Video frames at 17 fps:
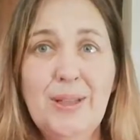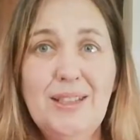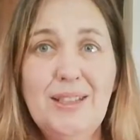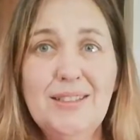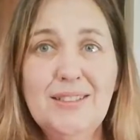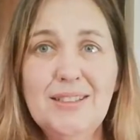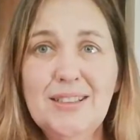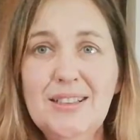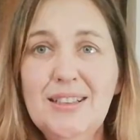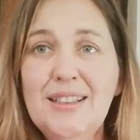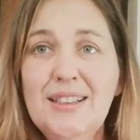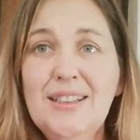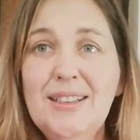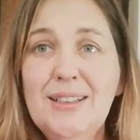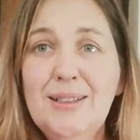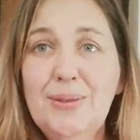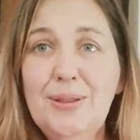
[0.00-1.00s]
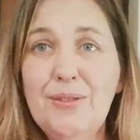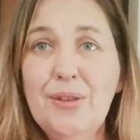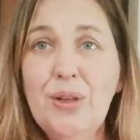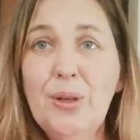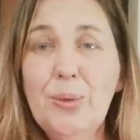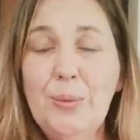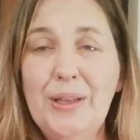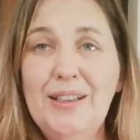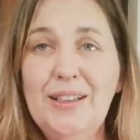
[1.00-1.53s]
the wind. We've
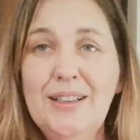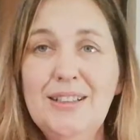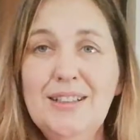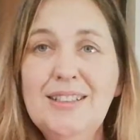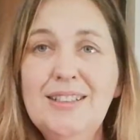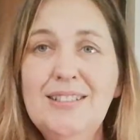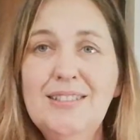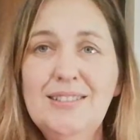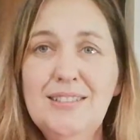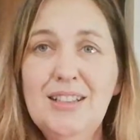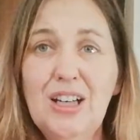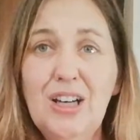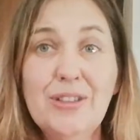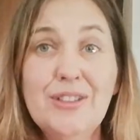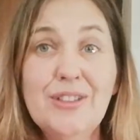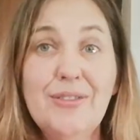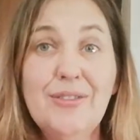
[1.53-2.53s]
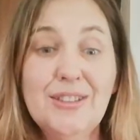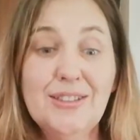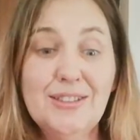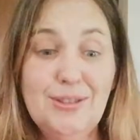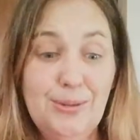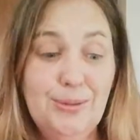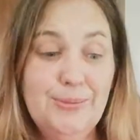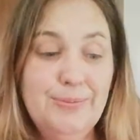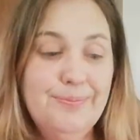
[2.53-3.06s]
got wind, lots of it
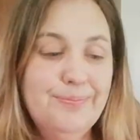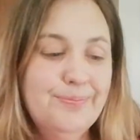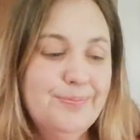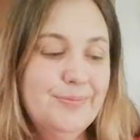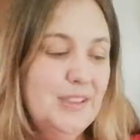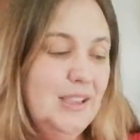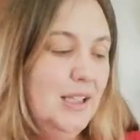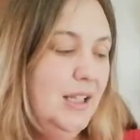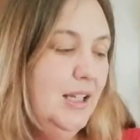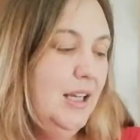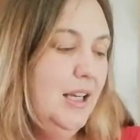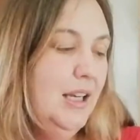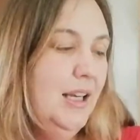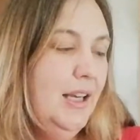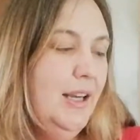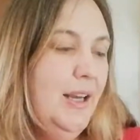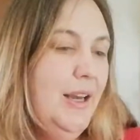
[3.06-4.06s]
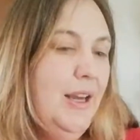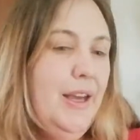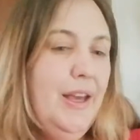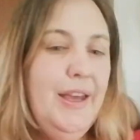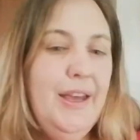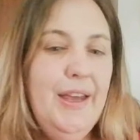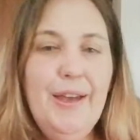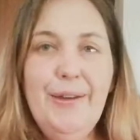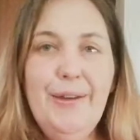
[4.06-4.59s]
too.
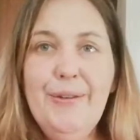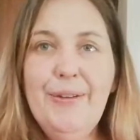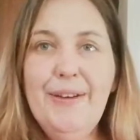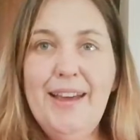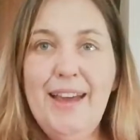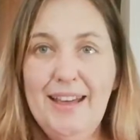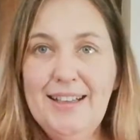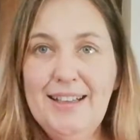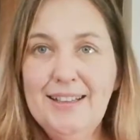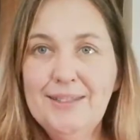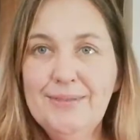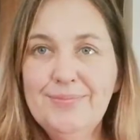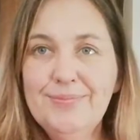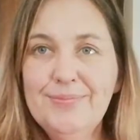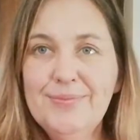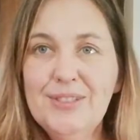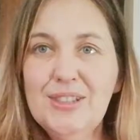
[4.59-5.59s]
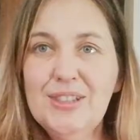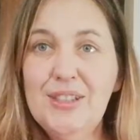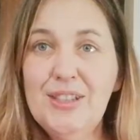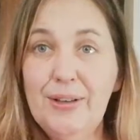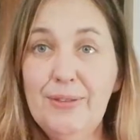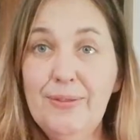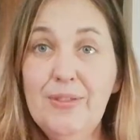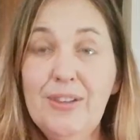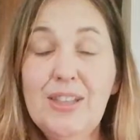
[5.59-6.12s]
Okay,
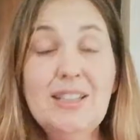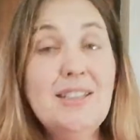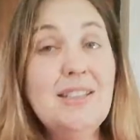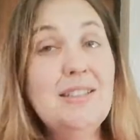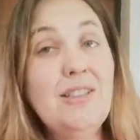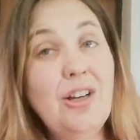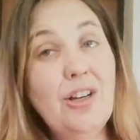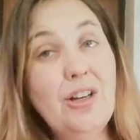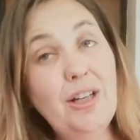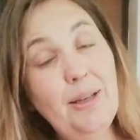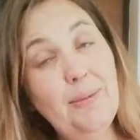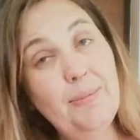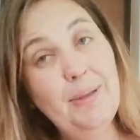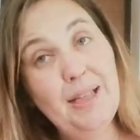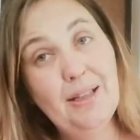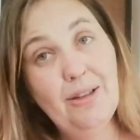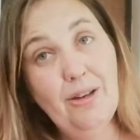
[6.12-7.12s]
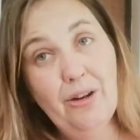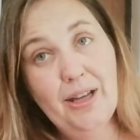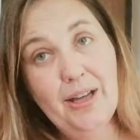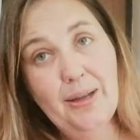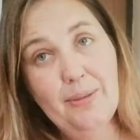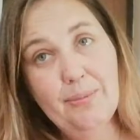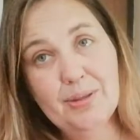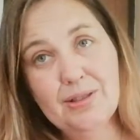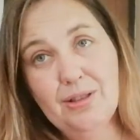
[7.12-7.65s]
so this is not going to be a
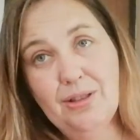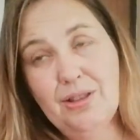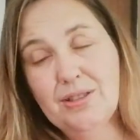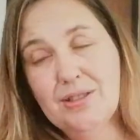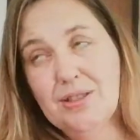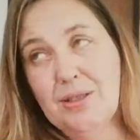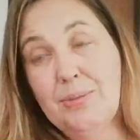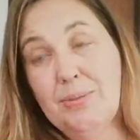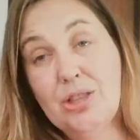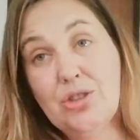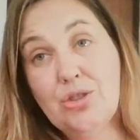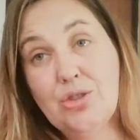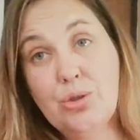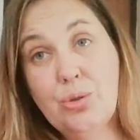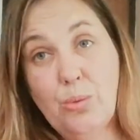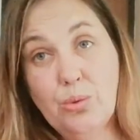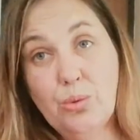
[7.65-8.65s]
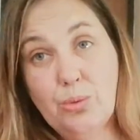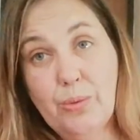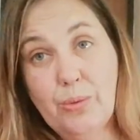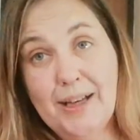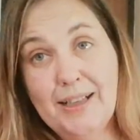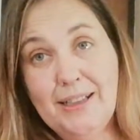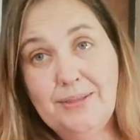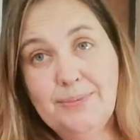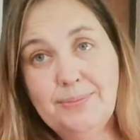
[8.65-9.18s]
long episode. It's going to be a short
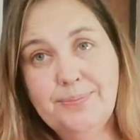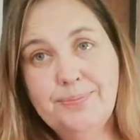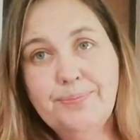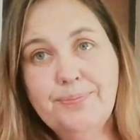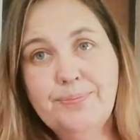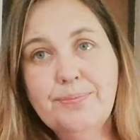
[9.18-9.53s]
one.